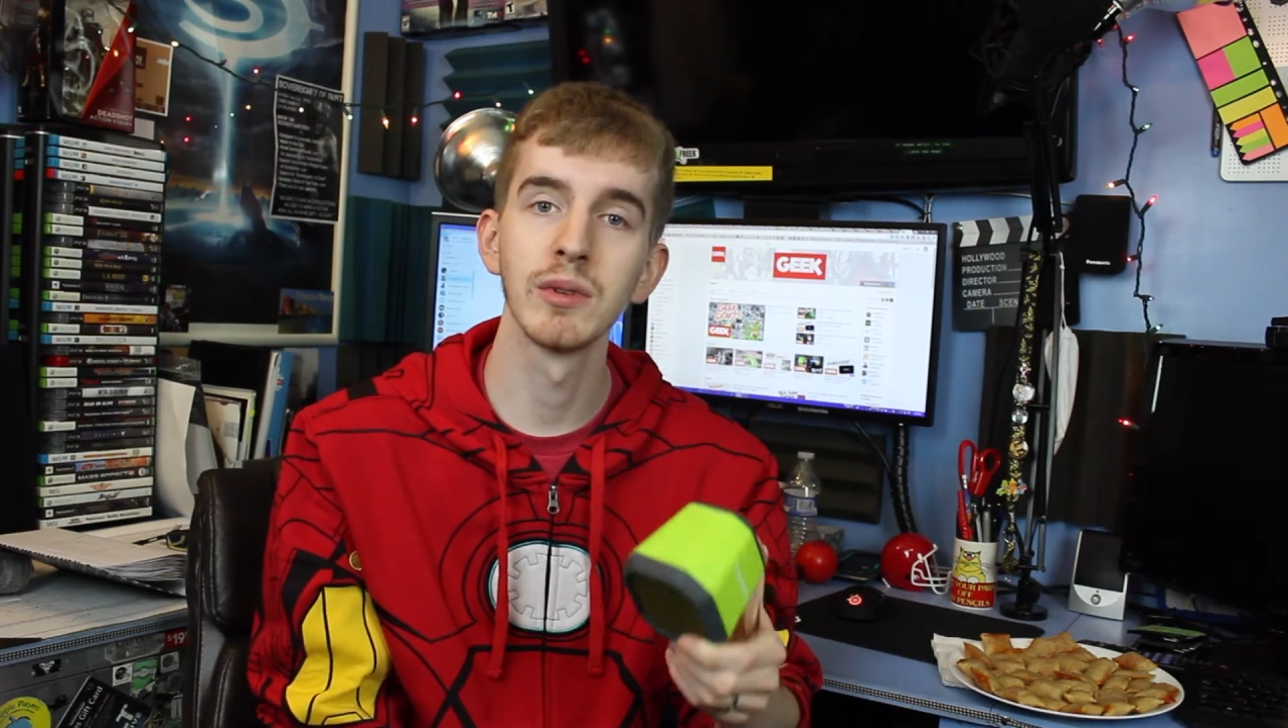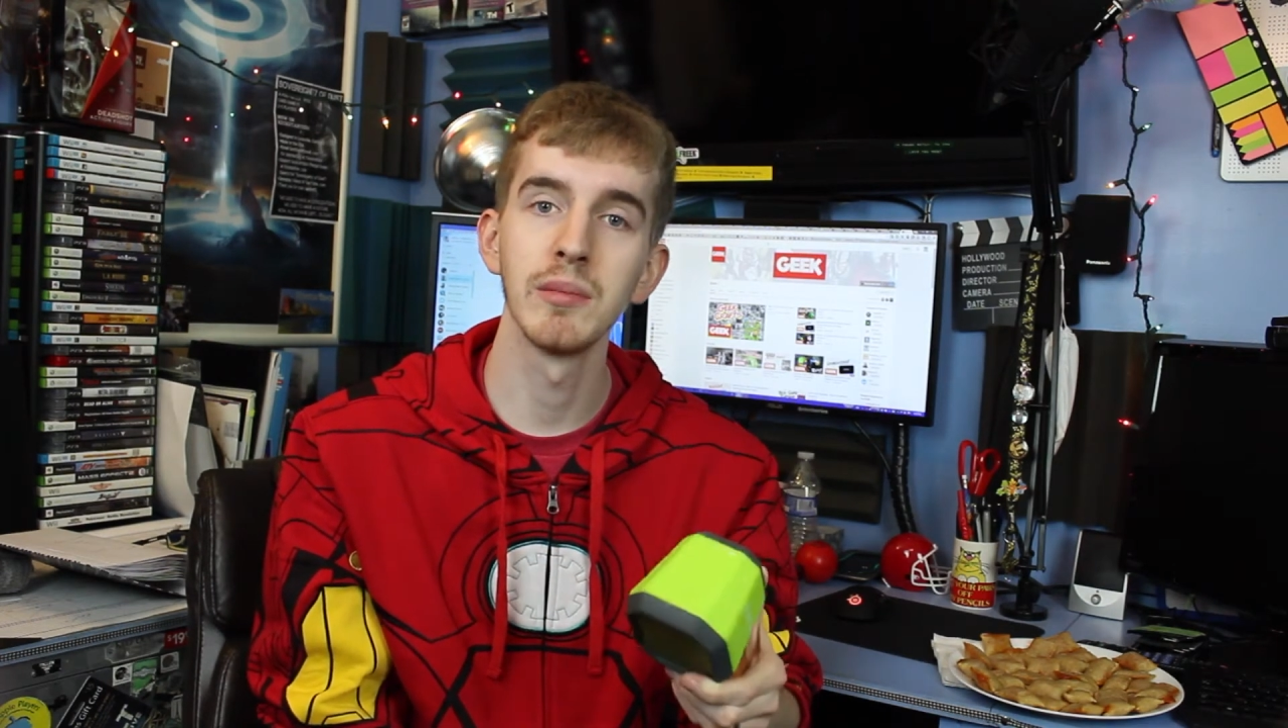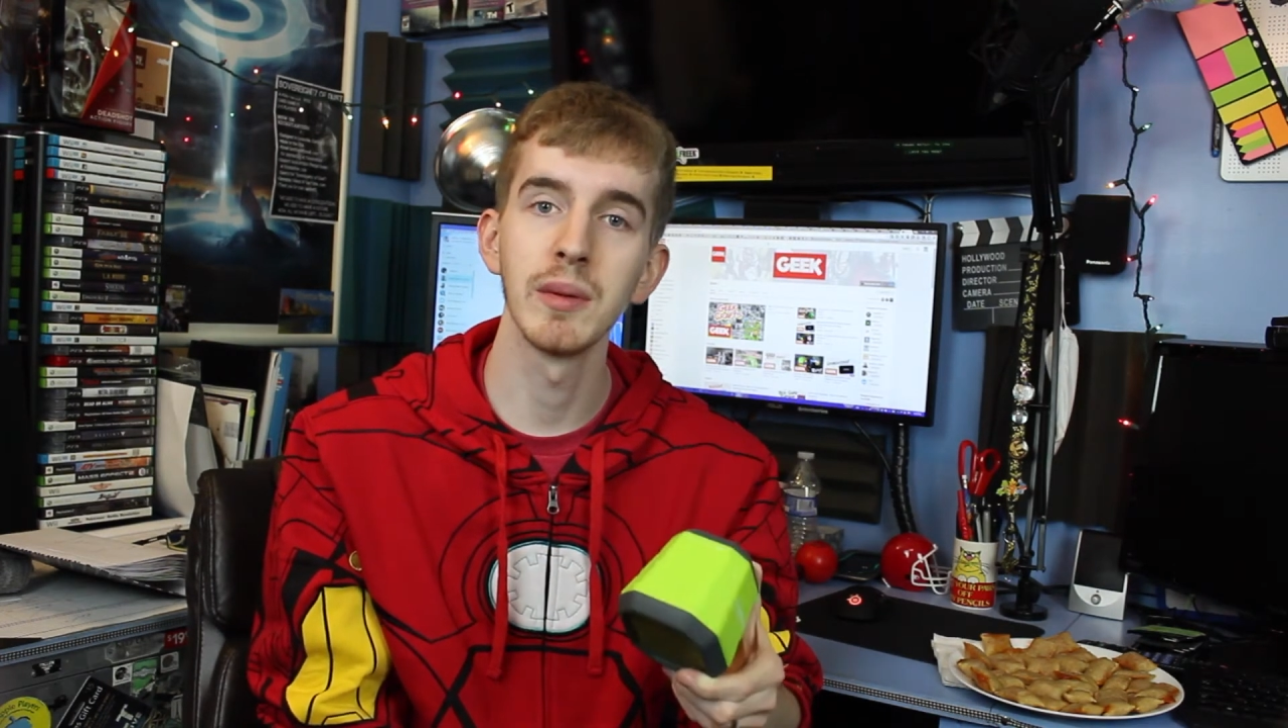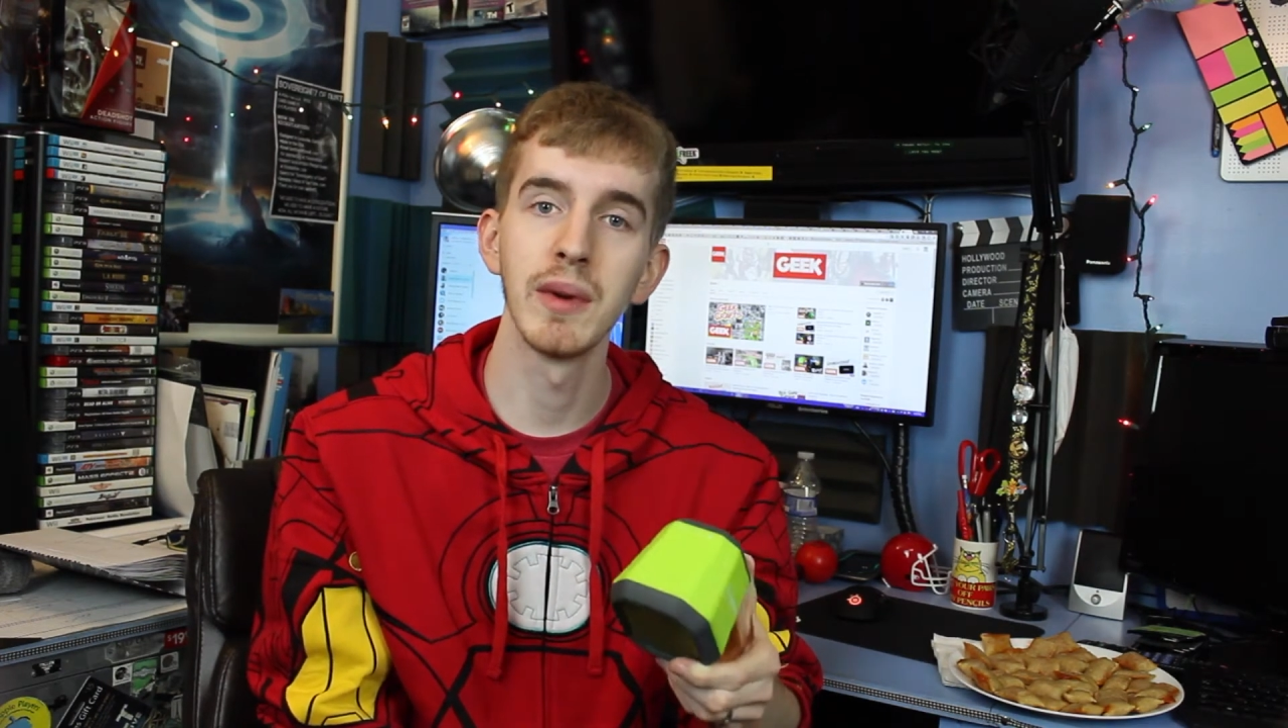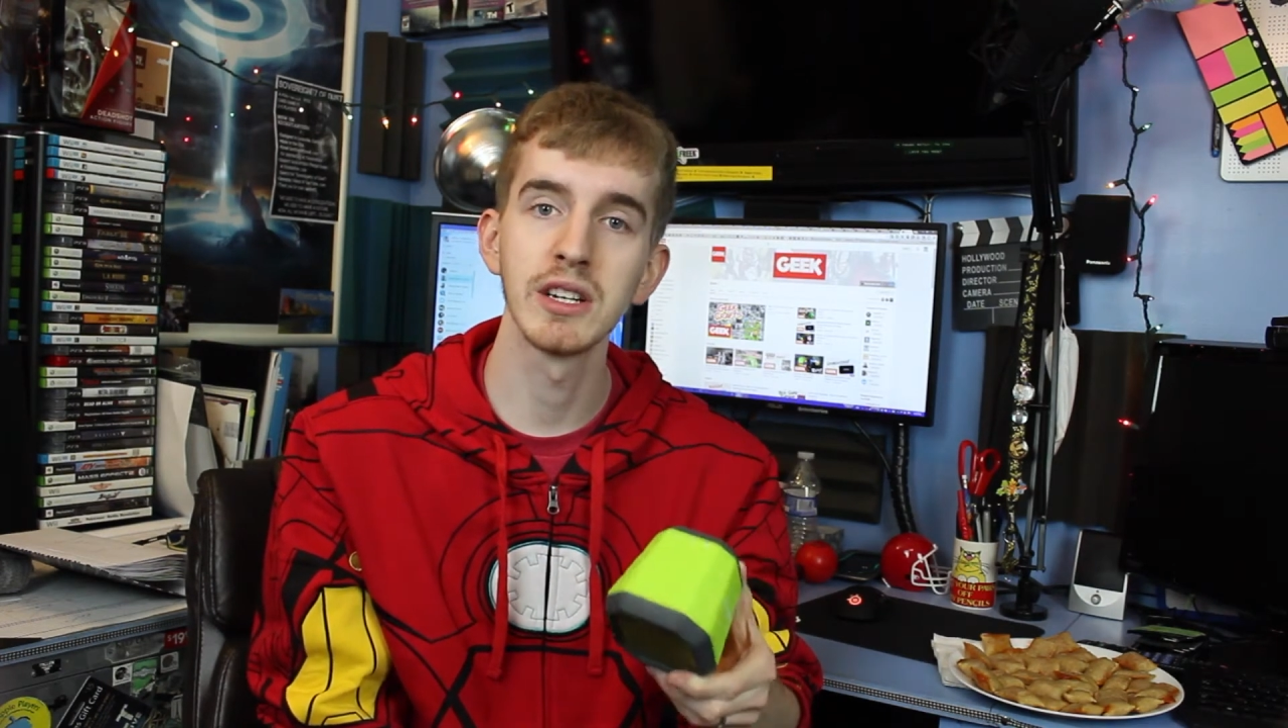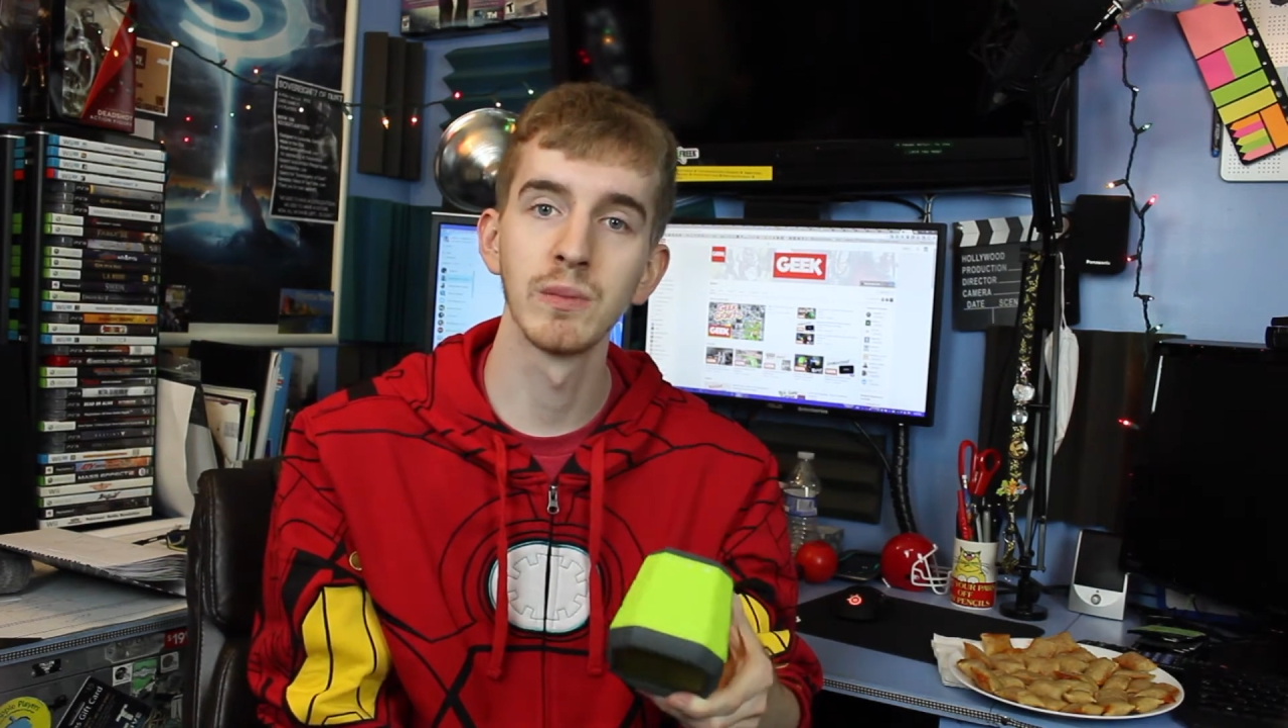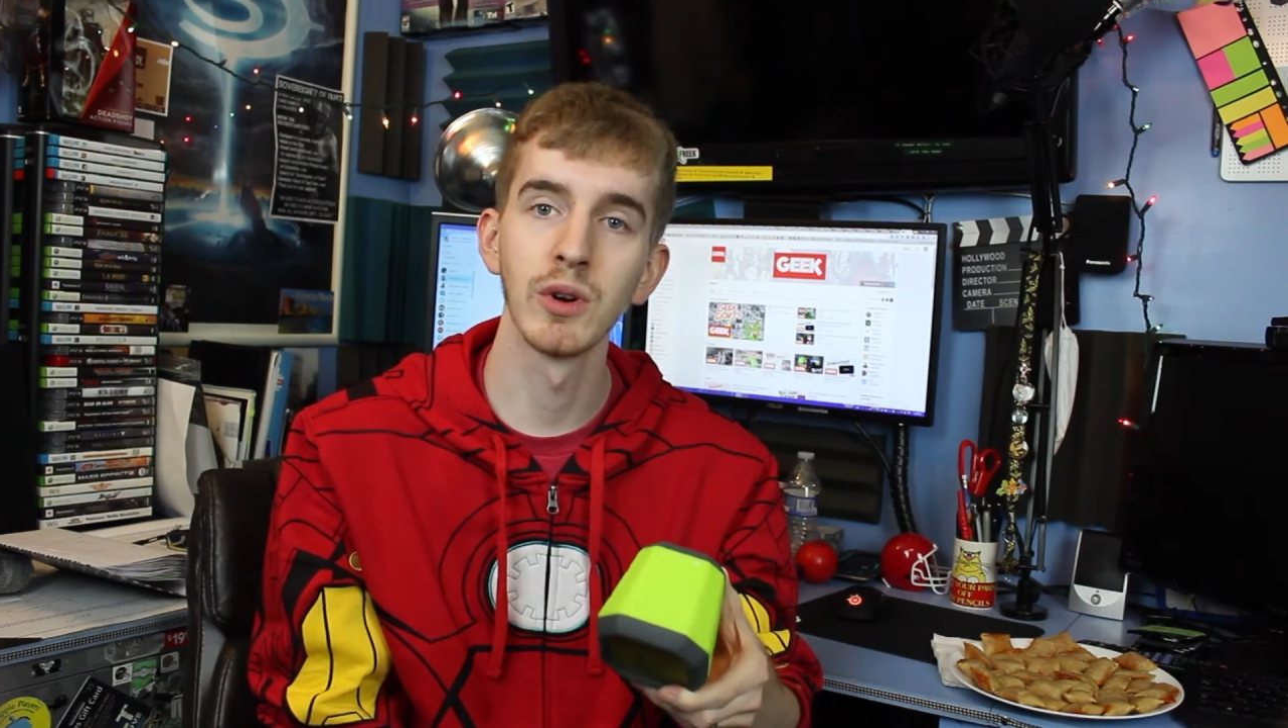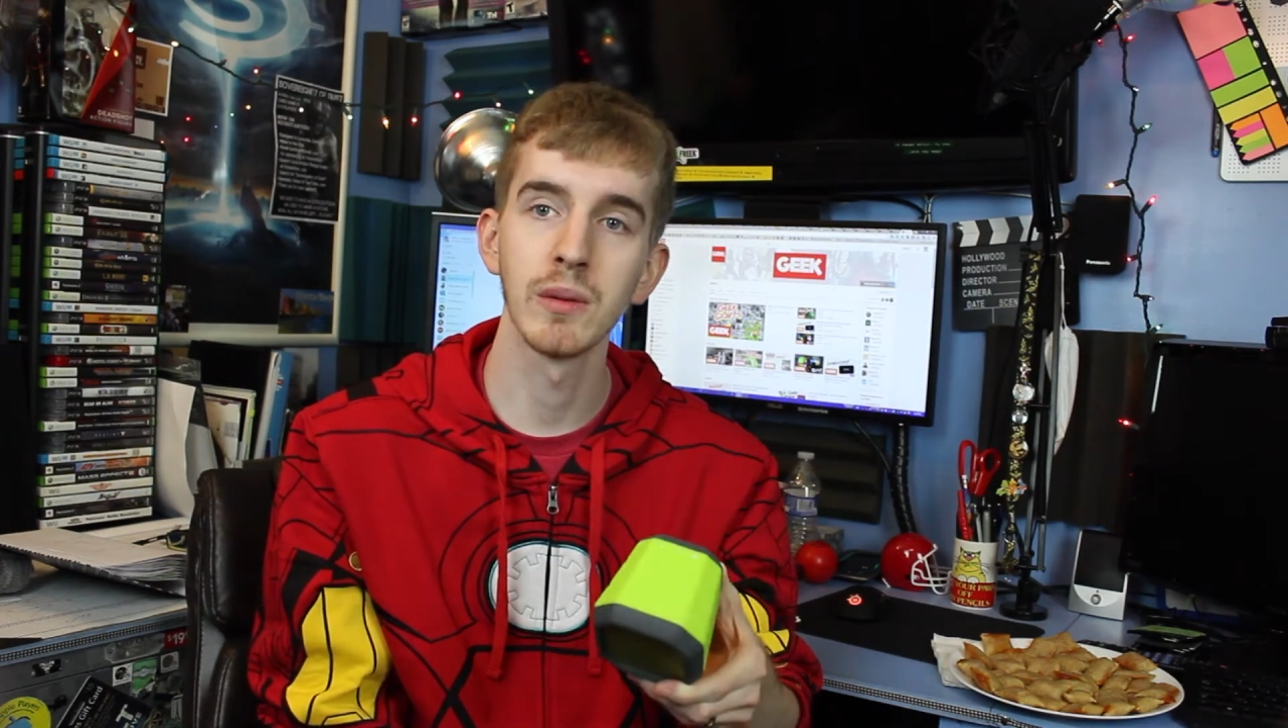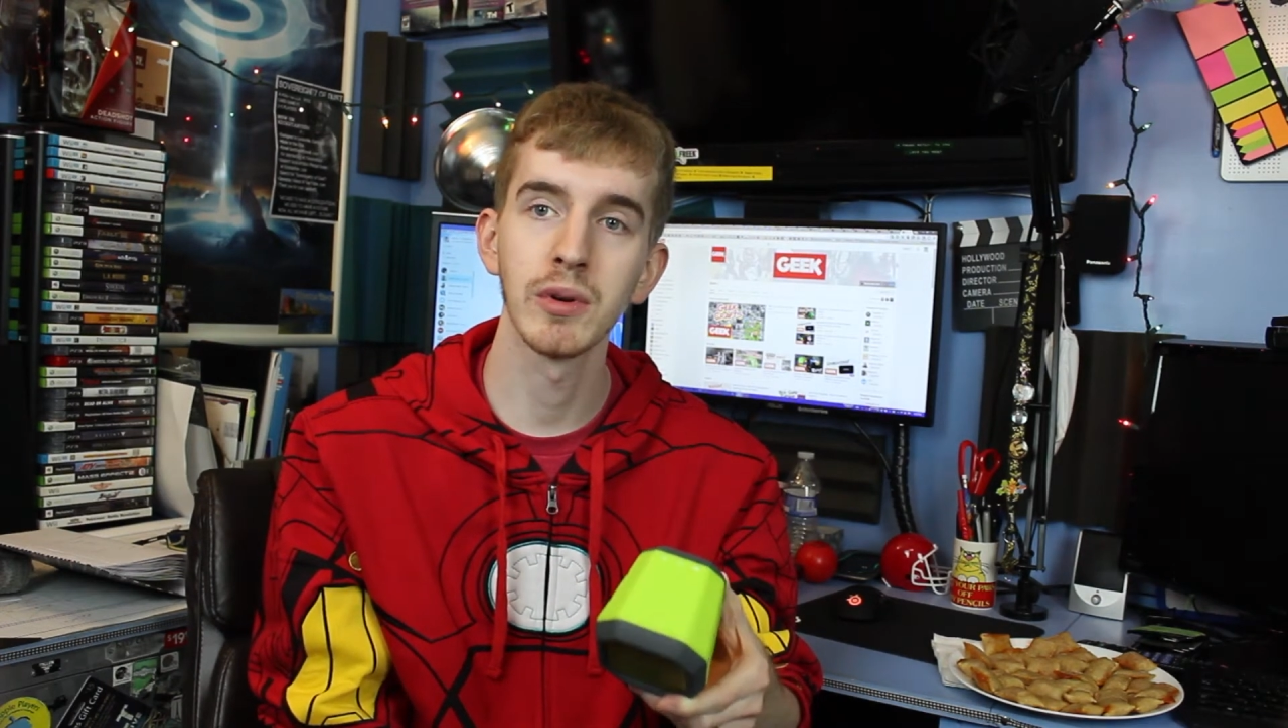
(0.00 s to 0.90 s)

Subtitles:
would be much more